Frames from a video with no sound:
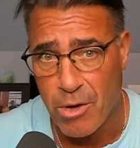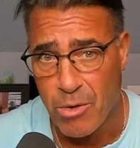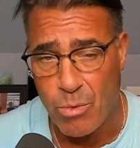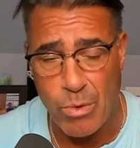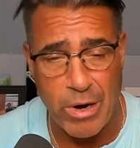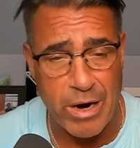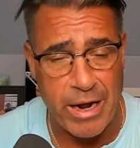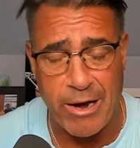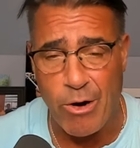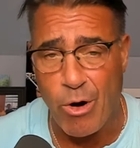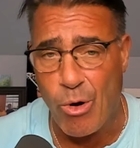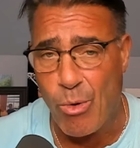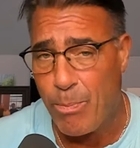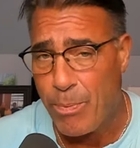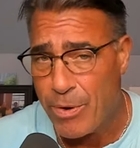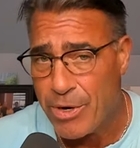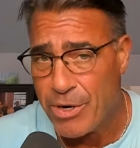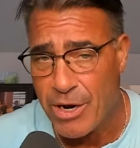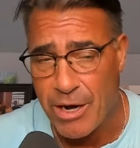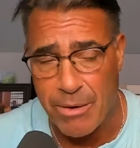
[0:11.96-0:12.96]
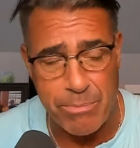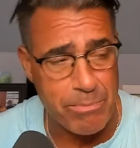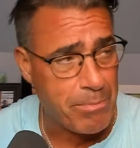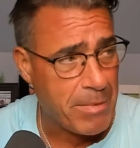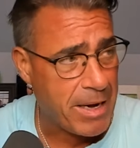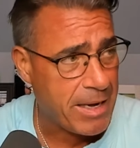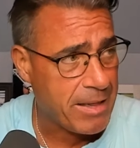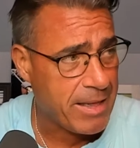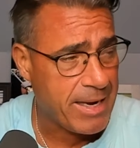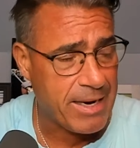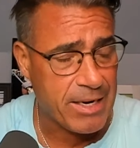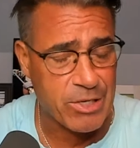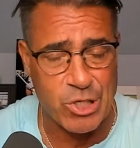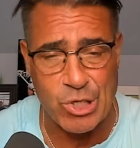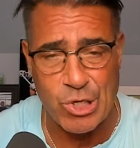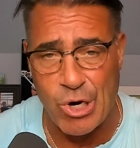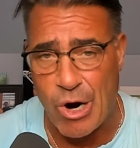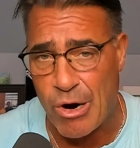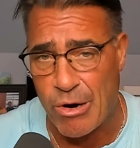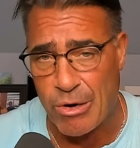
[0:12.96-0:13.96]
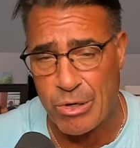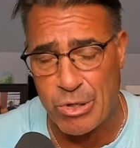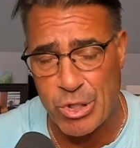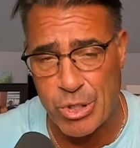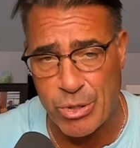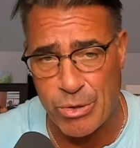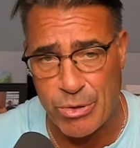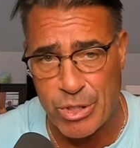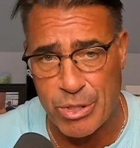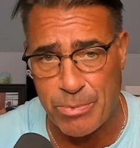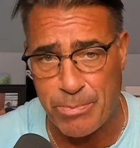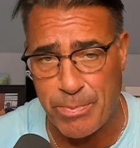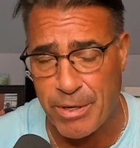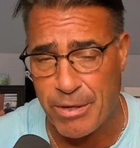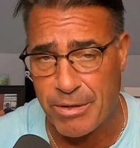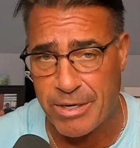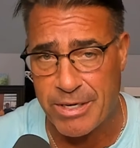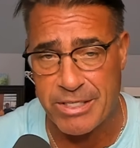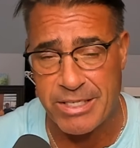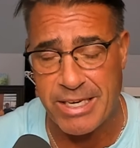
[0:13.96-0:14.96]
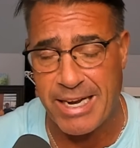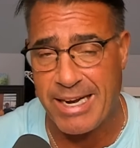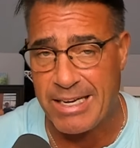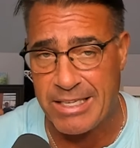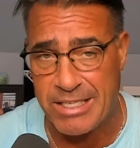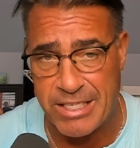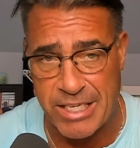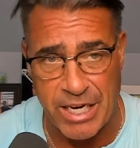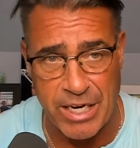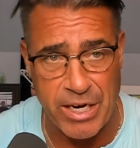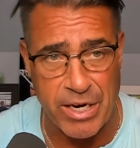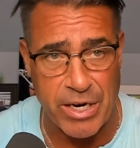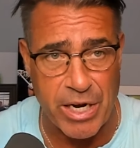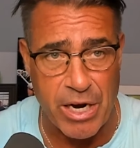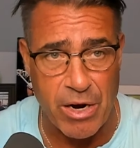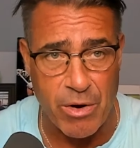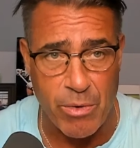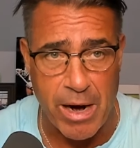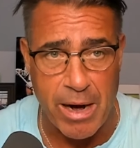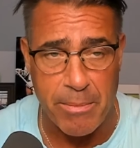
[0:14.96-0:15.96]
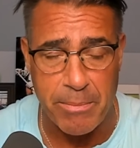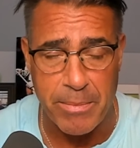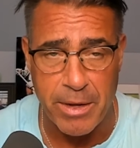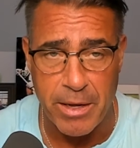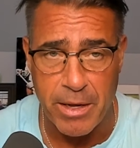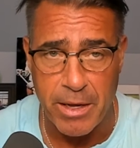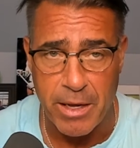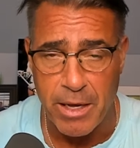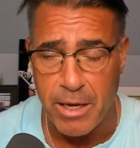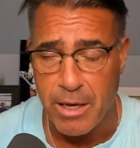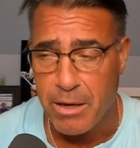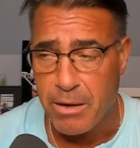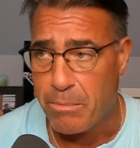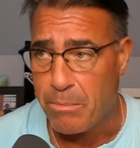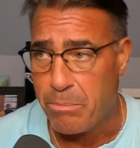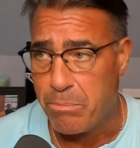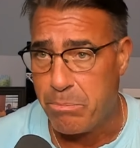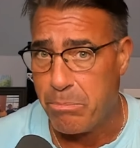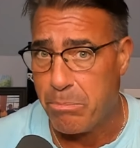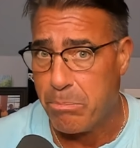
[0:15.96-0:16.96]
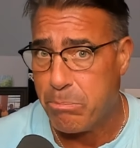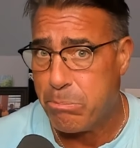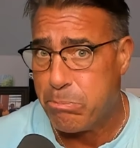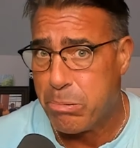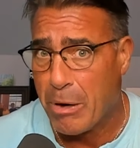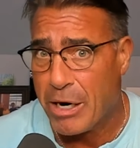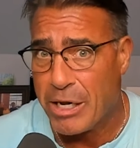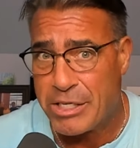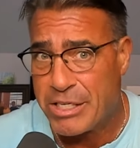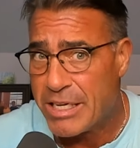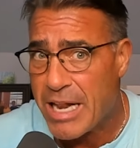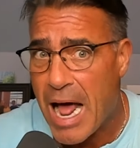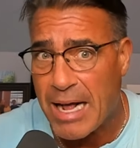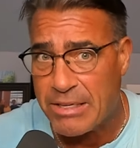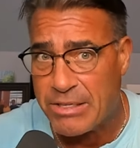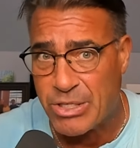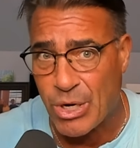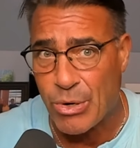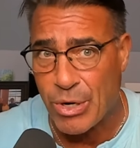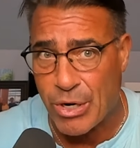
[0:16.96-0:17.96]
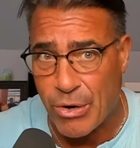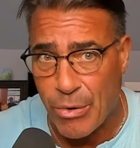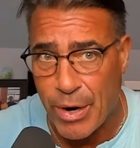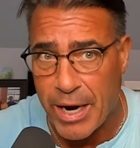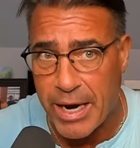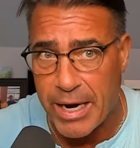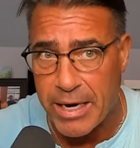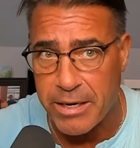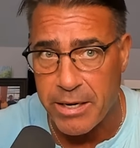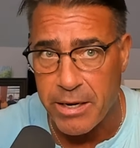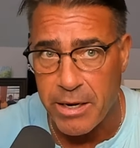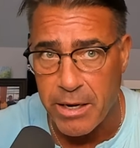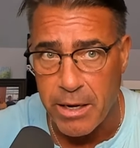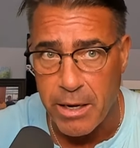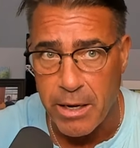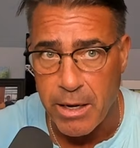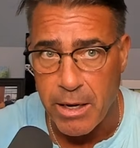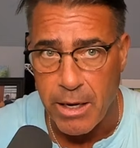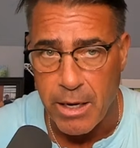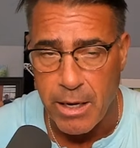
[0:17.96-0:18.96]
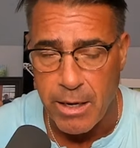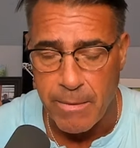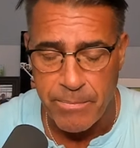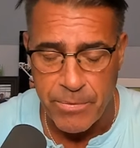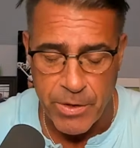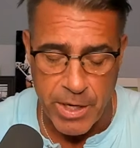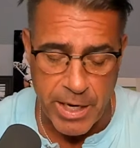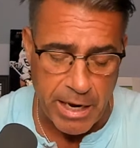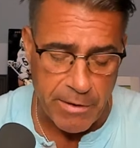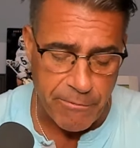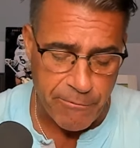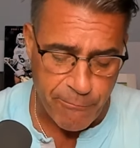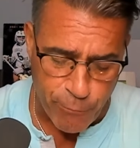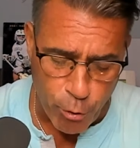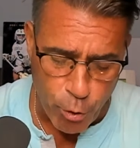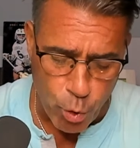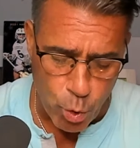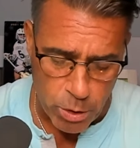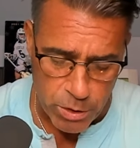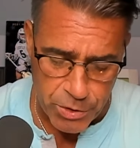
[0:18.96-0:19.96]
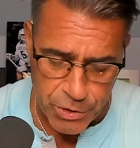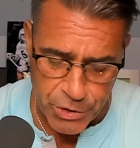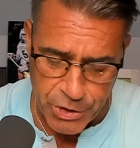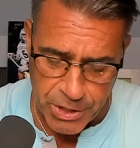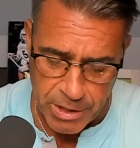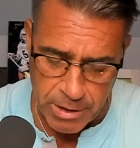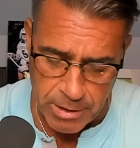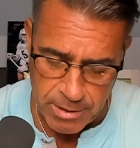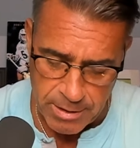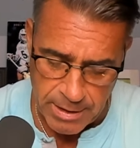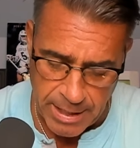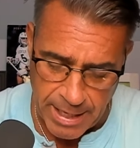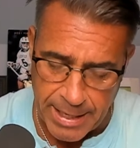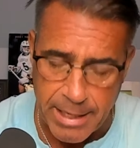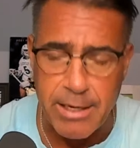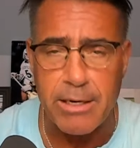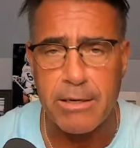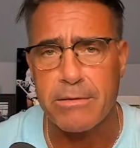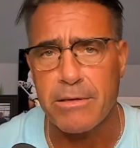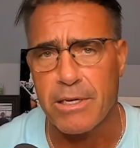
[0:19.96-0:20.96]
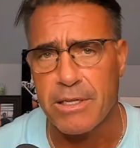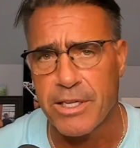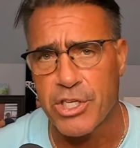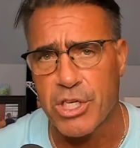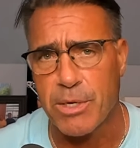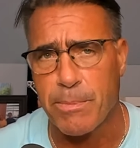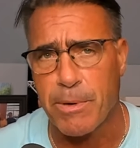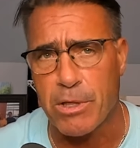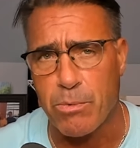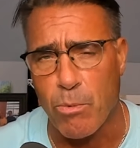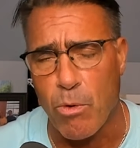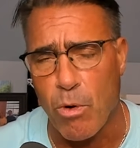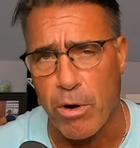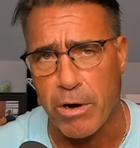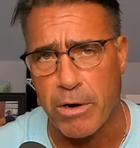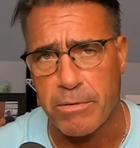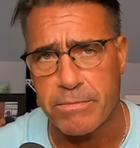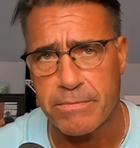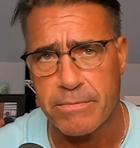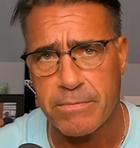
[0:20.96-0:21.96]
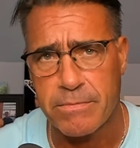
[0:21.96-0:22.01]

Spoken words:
when I opened up my latest car insurance bill because they continue to go up. But it's not due to greed. You get fools like Elizabeth Warren.